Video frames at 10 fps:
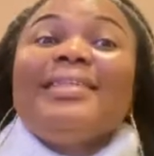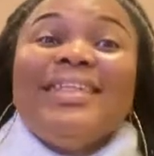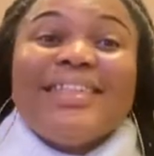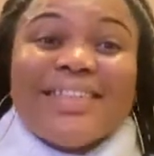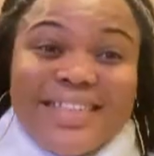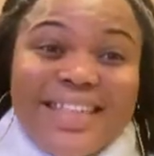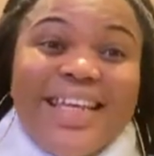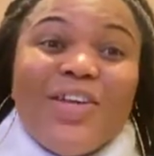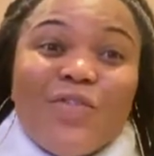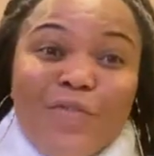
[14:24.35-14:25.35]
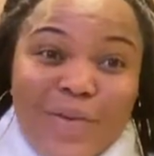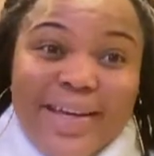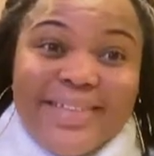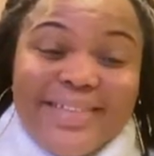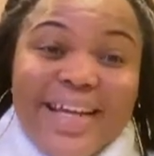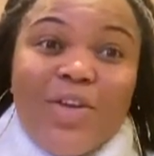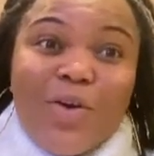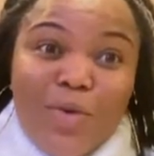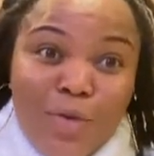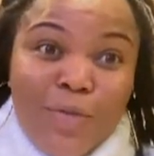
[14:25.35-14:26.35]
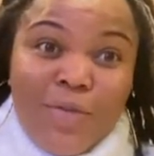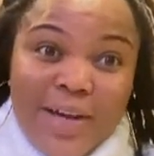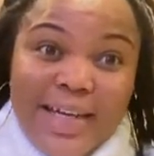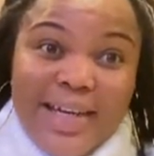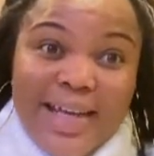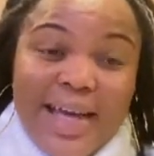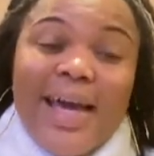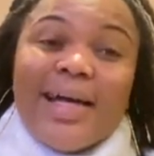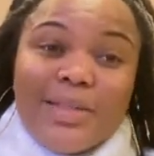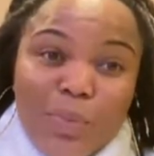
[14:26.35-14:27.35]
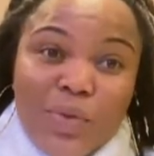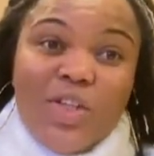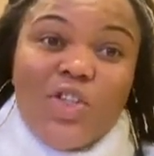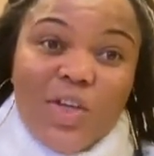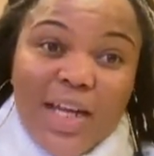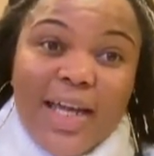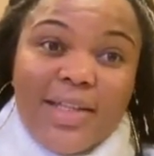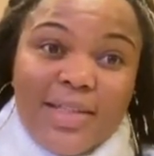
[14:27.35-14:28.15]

See your friend, that your close friend, as a potential client.